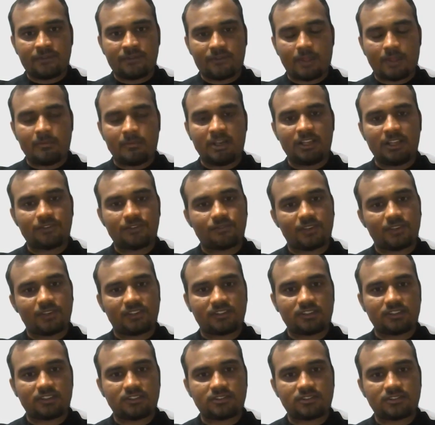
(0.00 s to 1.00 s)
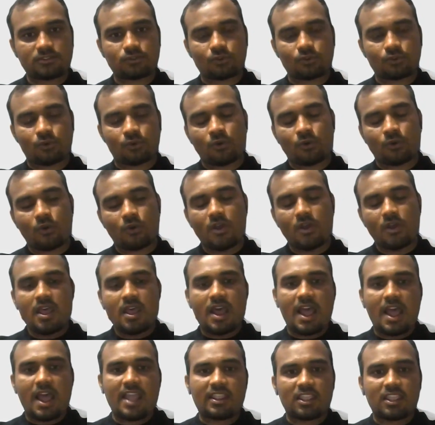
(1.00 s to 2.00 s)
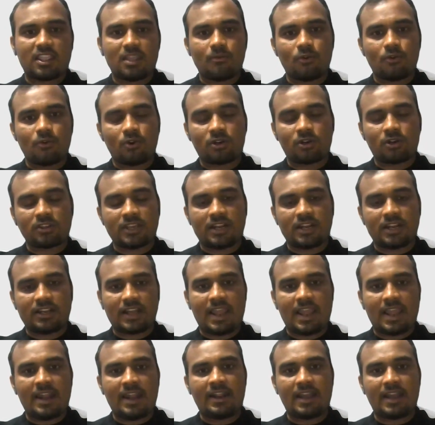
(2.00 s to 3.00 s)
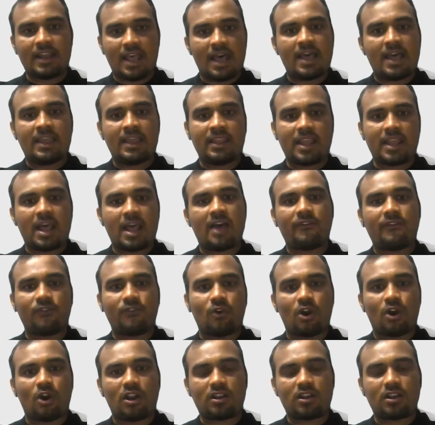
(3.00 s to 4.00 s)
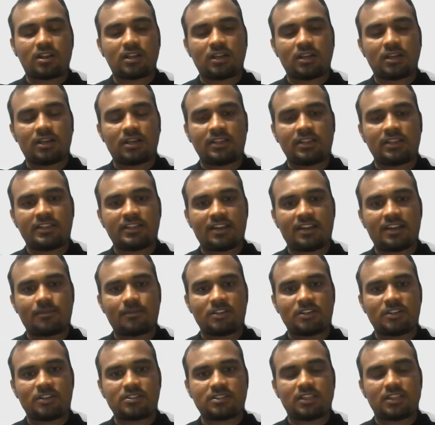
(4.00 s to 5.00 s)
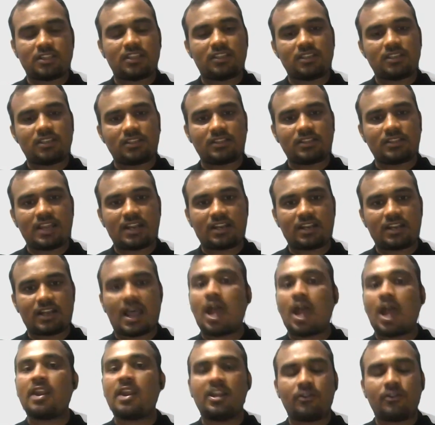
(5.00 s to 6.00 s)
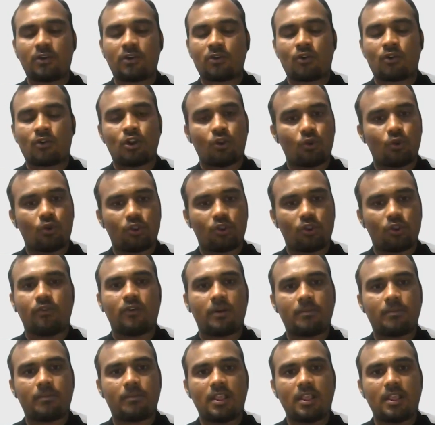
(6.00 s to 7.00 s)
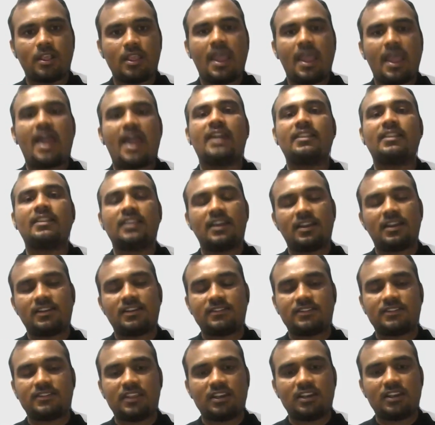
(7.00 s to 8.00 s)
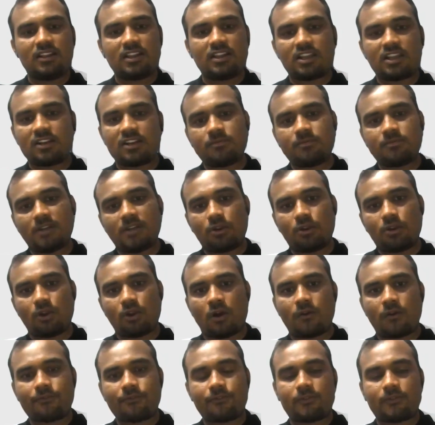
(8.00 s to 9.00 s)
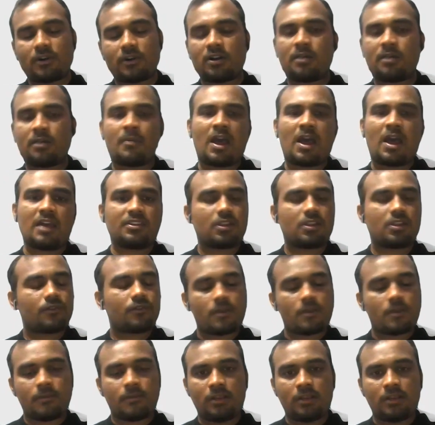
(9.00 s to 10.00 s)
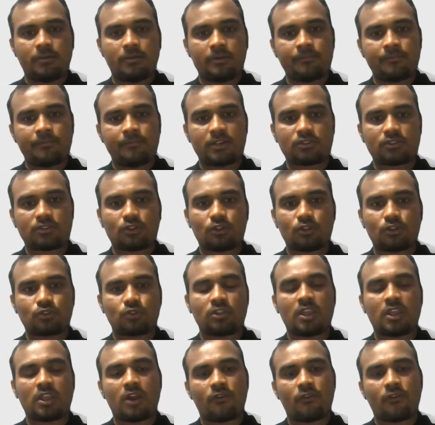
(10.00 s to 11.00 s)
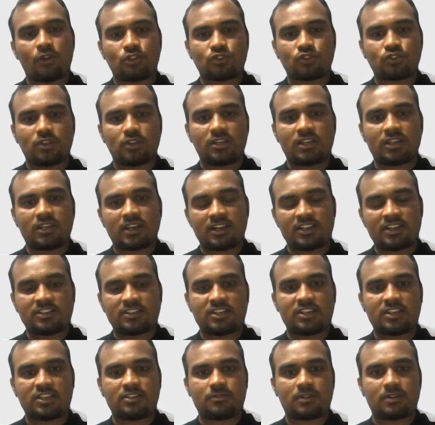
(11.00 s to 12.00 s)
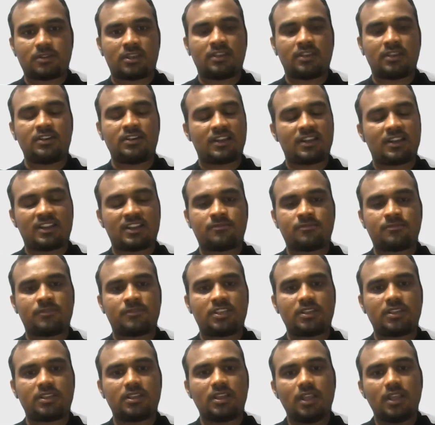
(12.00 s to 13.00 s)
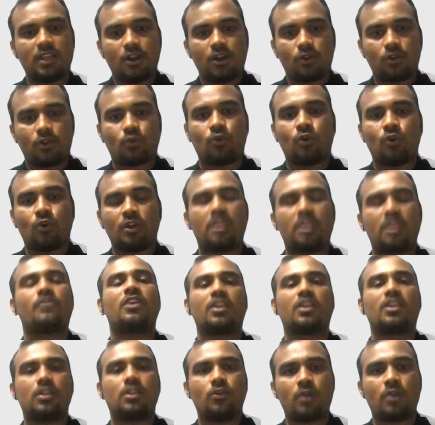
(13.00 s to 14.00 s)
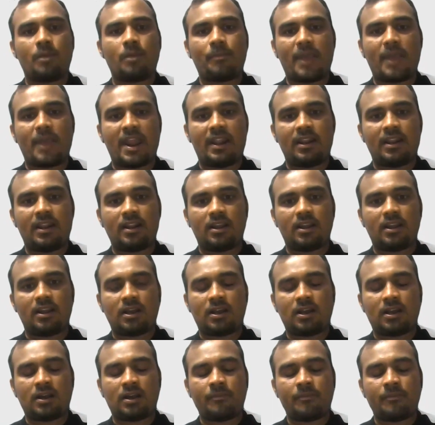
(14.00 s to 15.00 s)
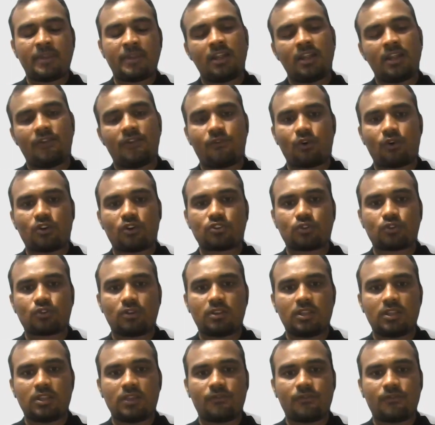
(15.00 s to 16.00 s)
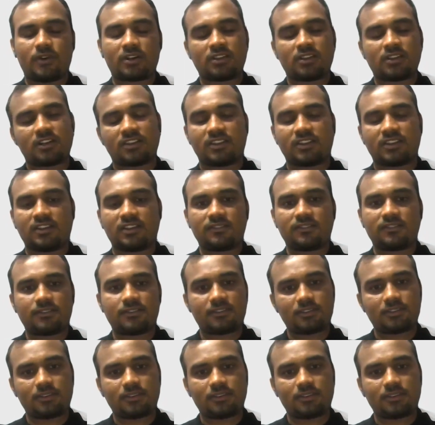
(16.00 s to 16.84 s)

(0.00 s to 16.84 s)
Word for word: family spaces, so I came over that, and I have got uh, that much thinking that I never want to give up. And there is the encouragement of uh, my other family members also. They have also encouraged uh, encouraged me to never give up and uh, mainly focus on the further things.